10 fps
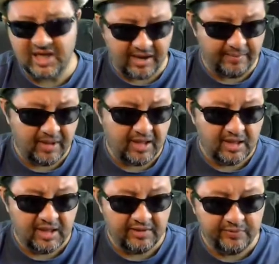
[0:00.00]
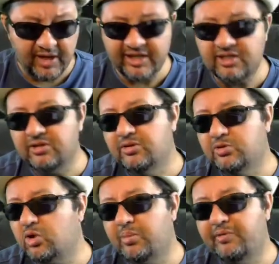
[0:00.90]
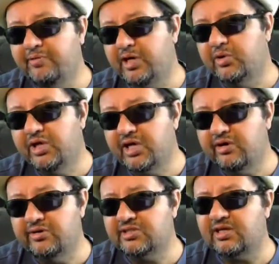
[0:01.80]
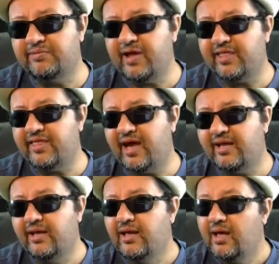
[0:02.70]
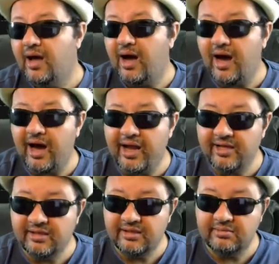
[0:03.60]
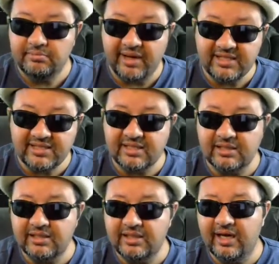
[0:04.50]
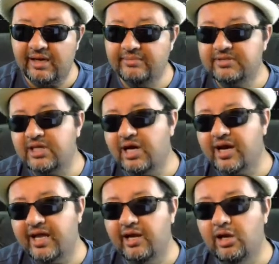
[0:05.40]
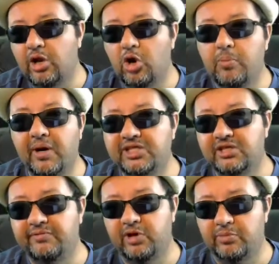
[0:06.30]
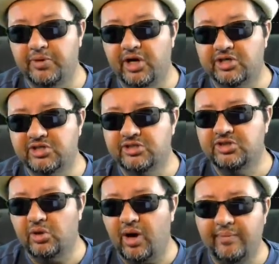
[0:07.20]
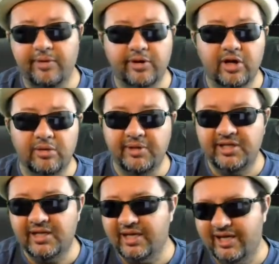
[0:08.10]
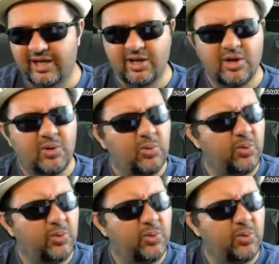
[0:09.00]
all the time. If you like to talk about video gear and stuff like that, I basically am stuck at a low budget video production. So I'm not going to be dealing